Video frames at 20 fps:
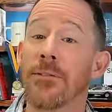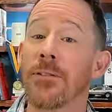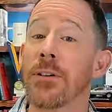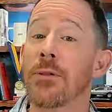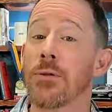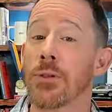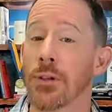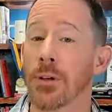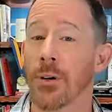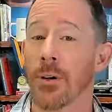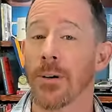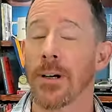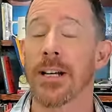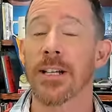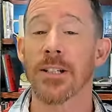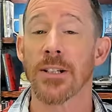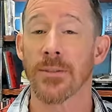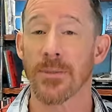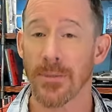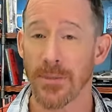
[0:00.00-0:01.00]
future.
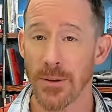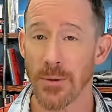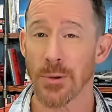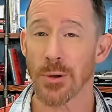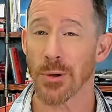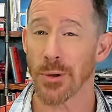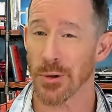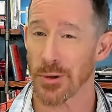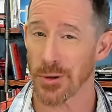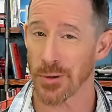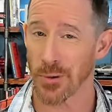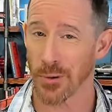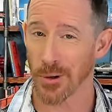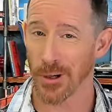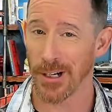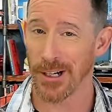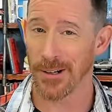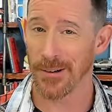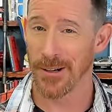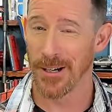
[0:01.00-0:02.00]
It's a future story.